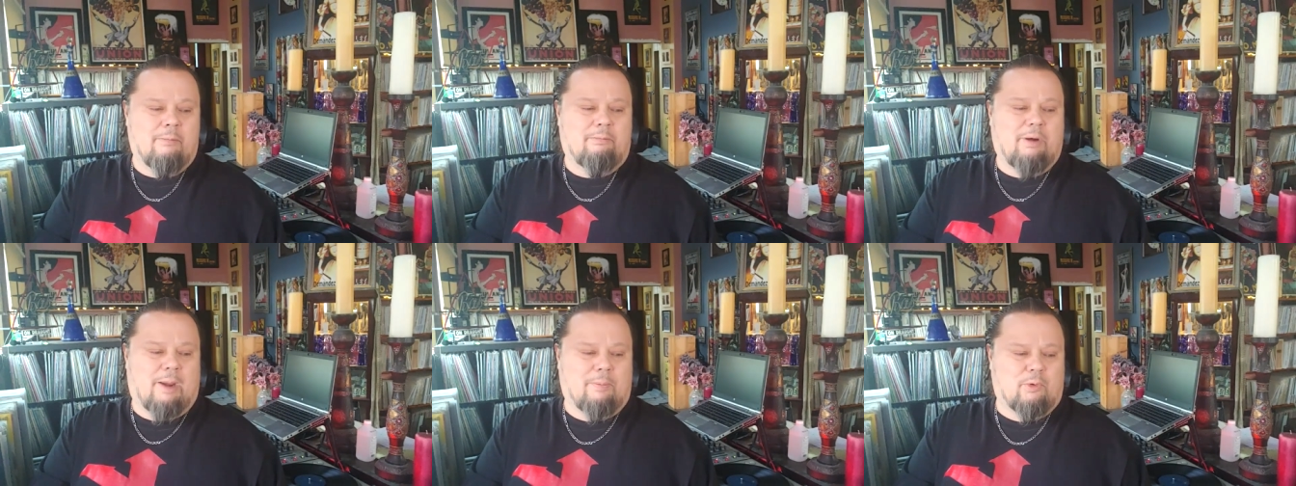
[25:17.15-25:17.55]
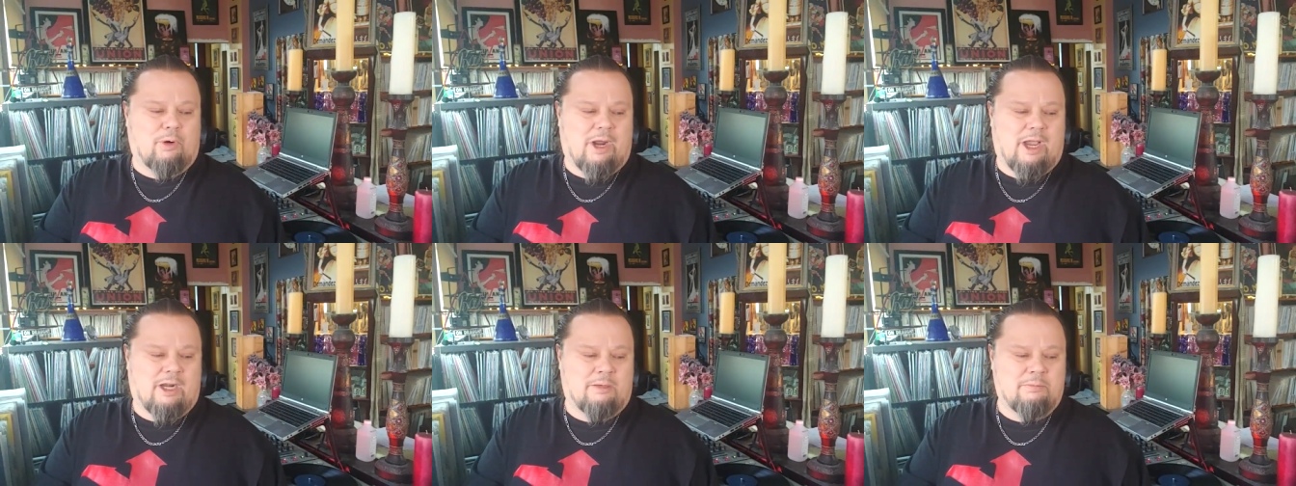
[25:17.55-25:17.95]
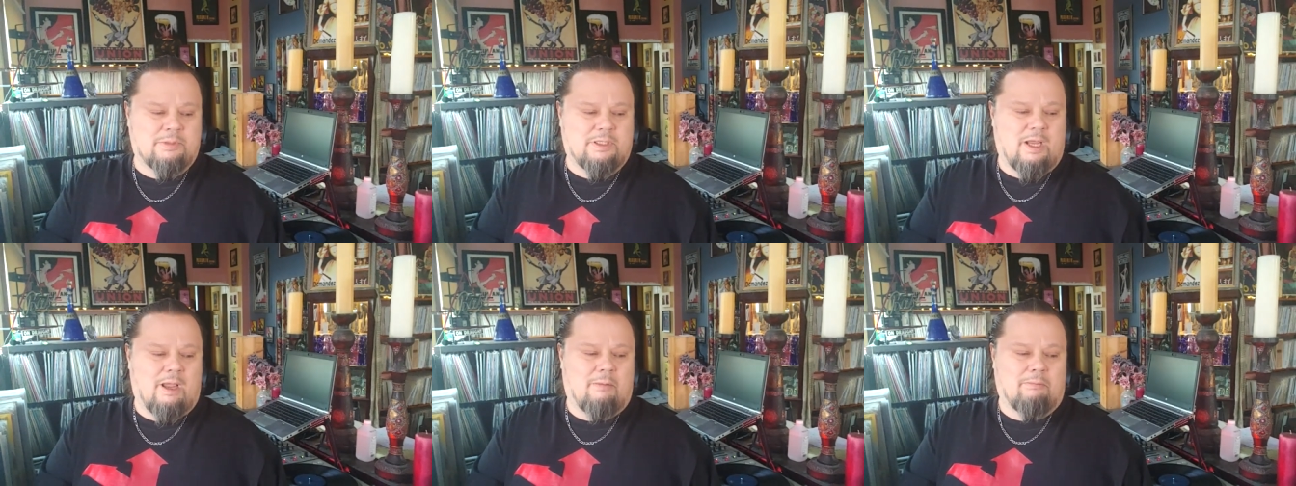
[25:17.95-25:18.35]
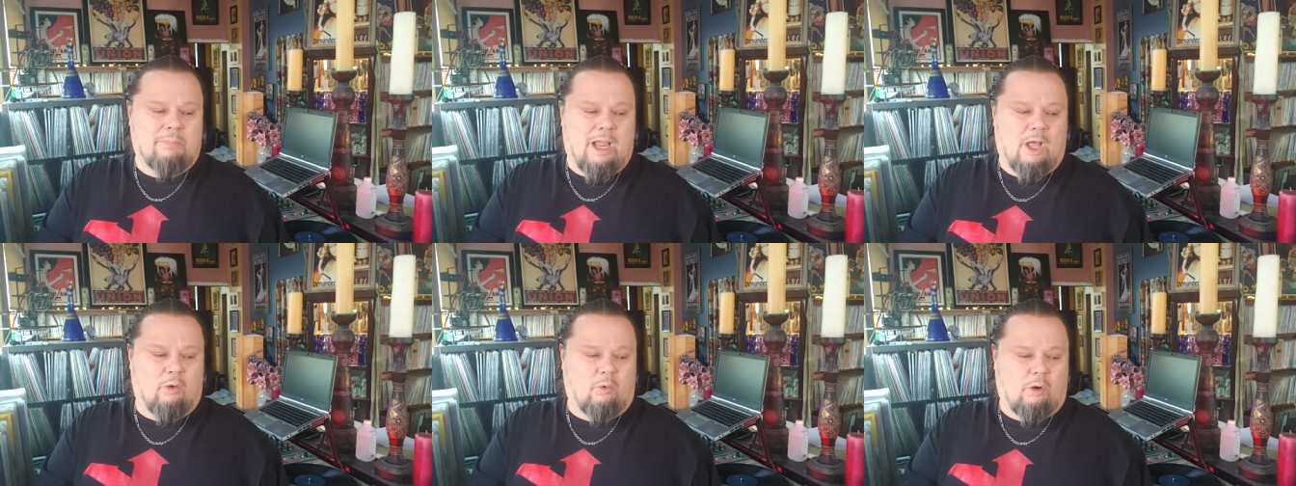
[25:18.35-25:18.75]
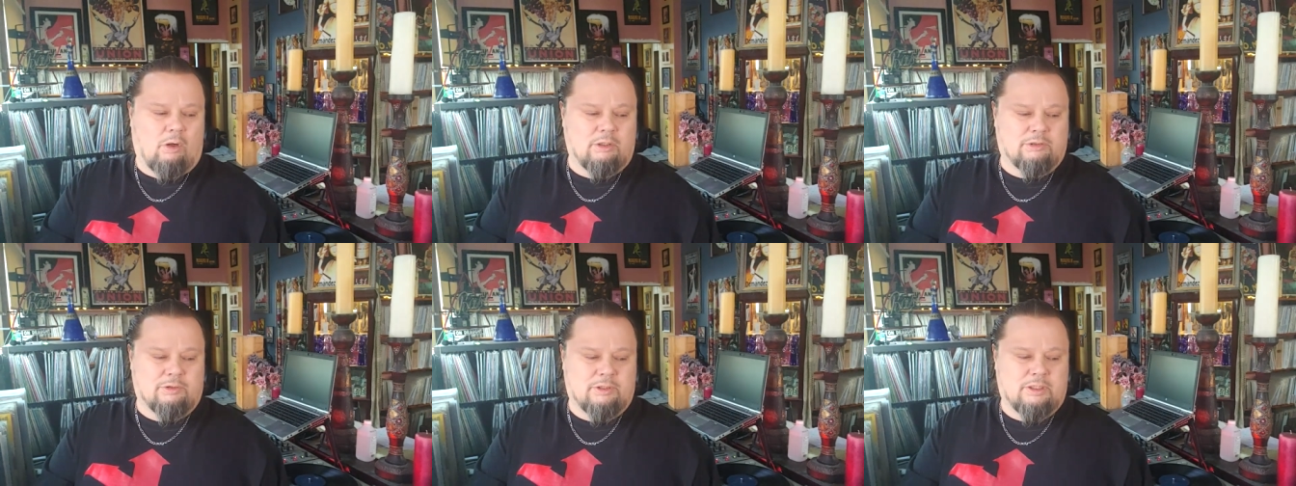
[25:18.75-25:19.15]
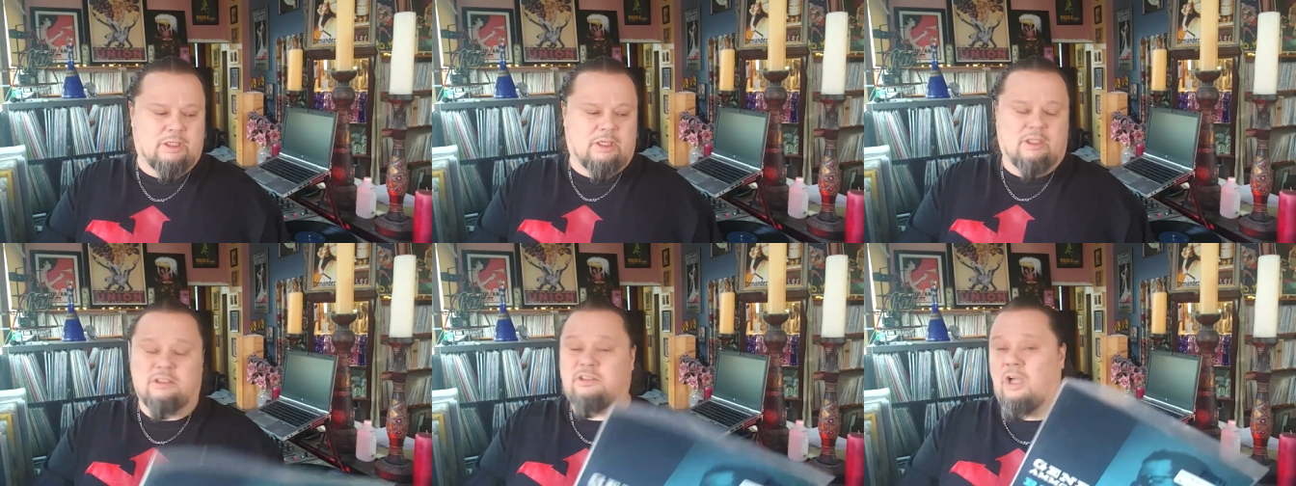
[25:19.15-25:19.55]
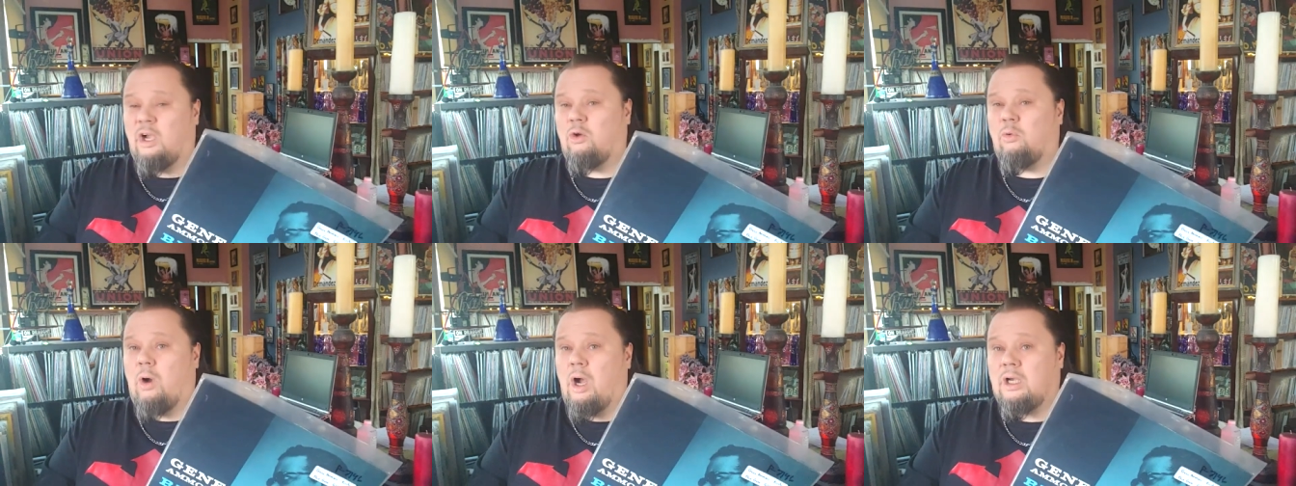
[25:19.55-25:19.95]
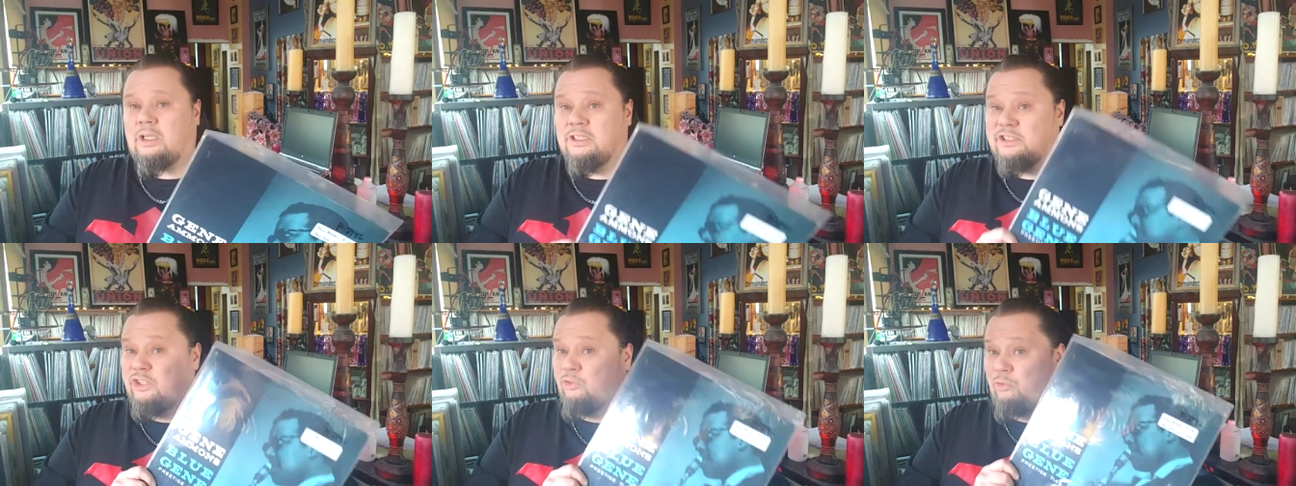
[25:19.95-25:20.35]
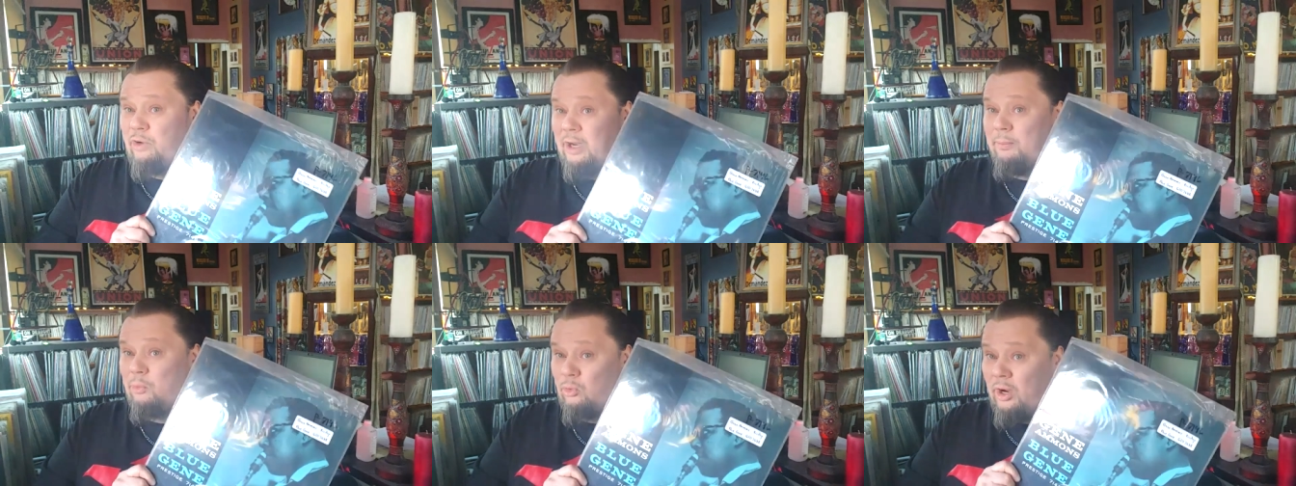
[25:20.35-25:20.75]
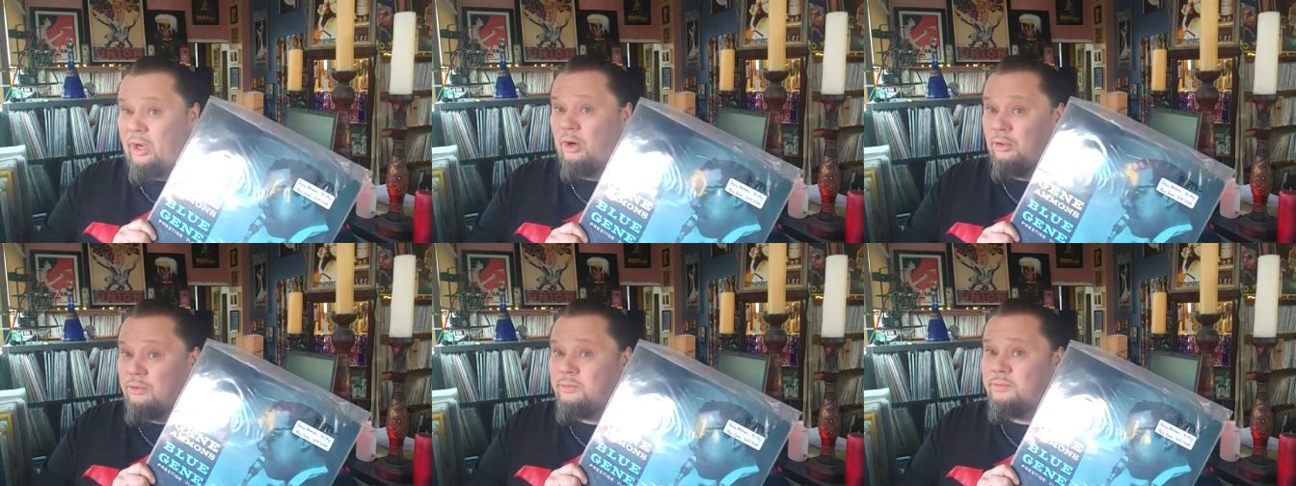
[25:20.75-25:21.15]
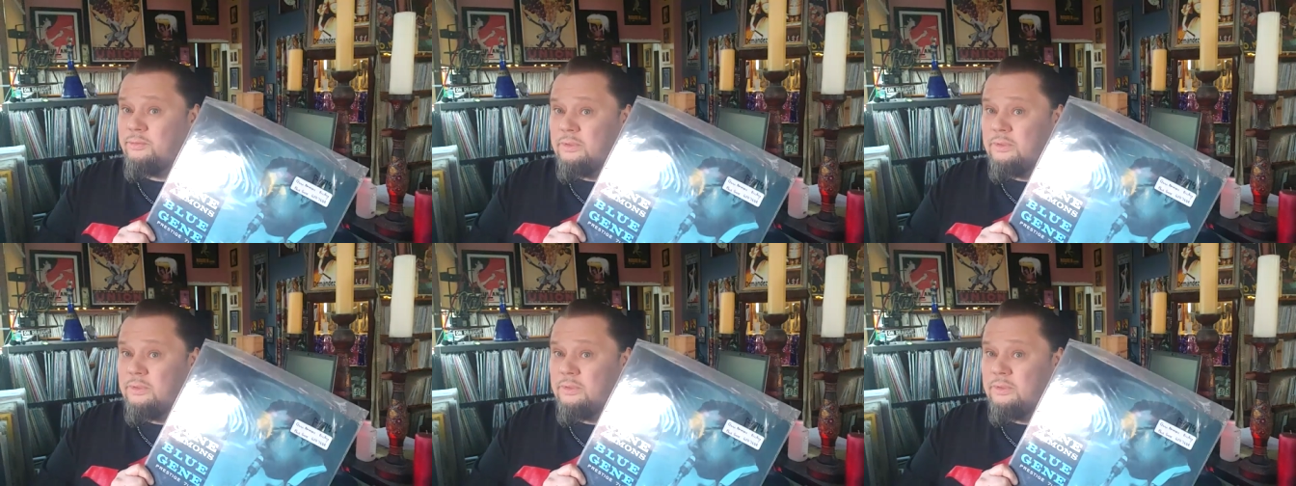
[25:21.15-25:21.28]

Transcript: Pepper Adams, Mal Waldron, Doug Watkins, and Ray Barretto.